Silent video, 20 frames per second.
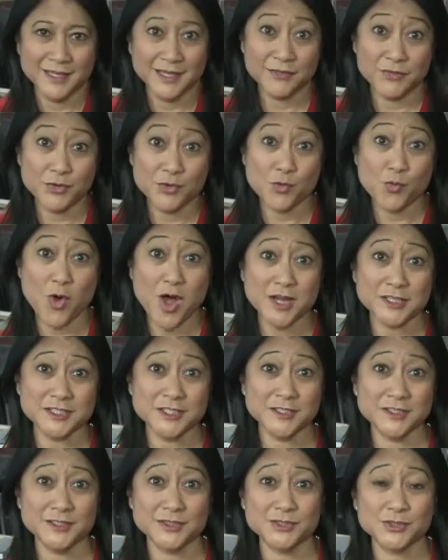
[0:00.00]
If you're
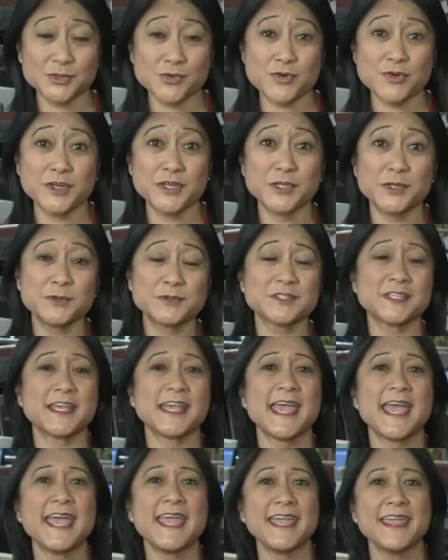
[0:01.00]
watching this story and you
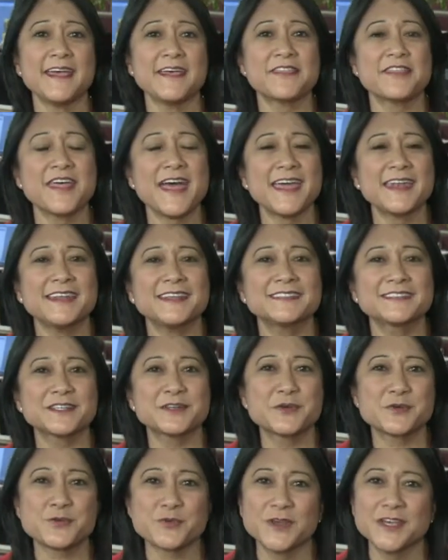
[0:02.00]
say, hey, that is
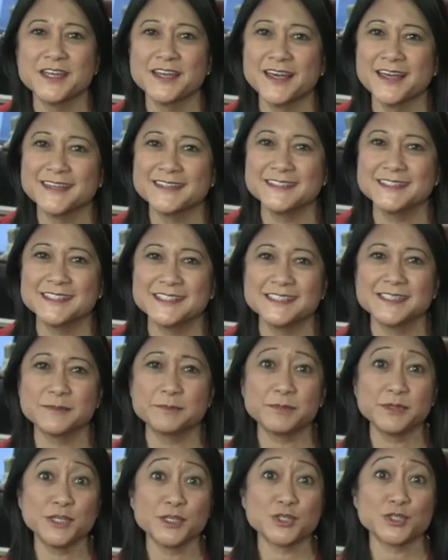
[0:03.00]
a great
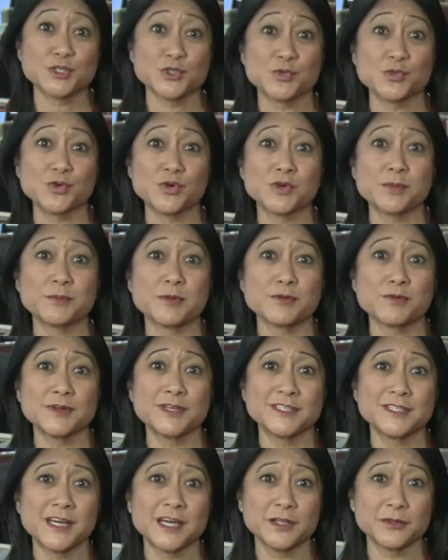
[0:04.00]
idea, be assured
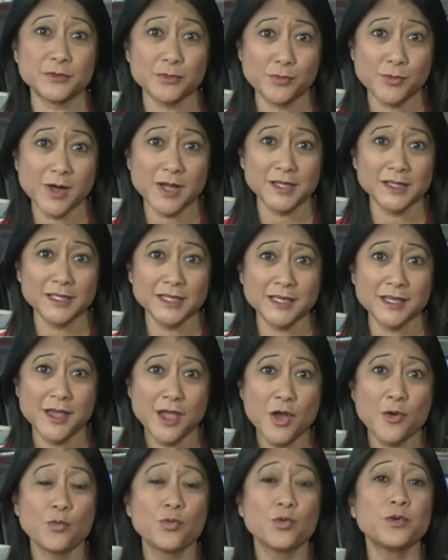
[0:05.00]
Marie Tyler Wiley
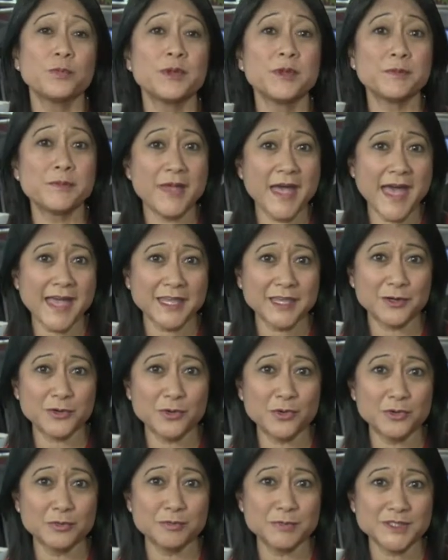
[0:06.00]
will be back
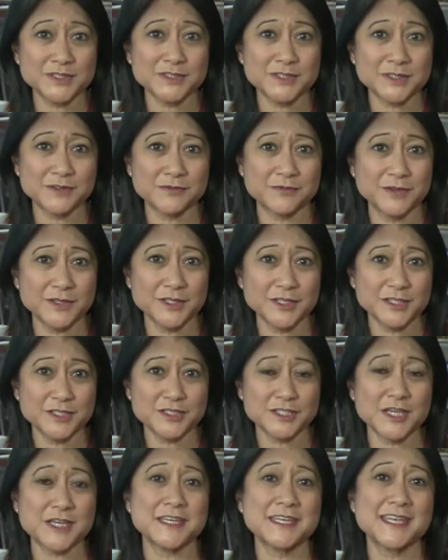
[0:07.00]
at Old Mystic
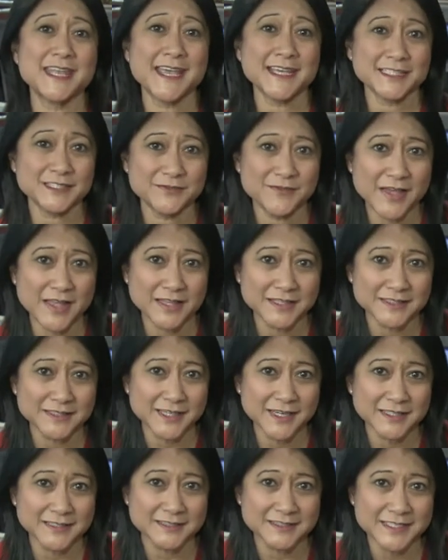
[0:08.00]
Village next
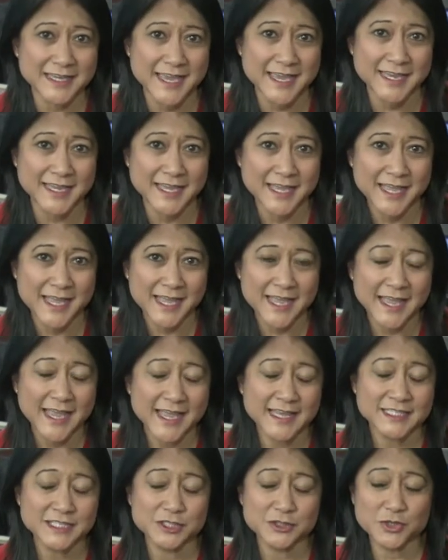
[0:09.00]
Valentine's Day,
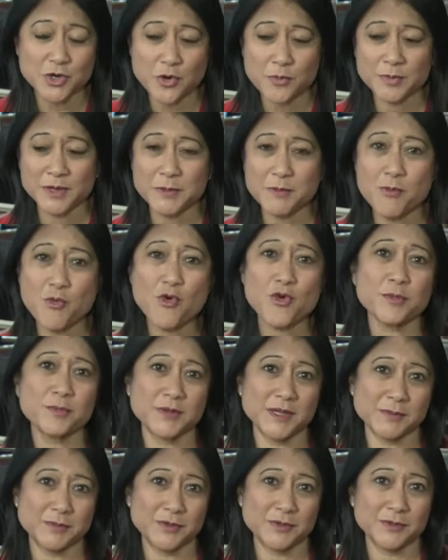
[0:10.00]
and she's hoping more
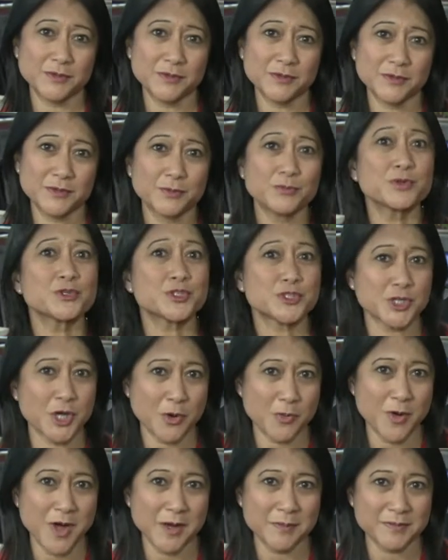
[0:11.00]
people will
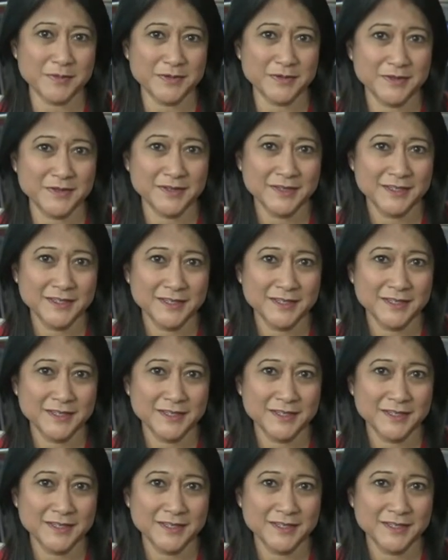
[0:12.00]
show up.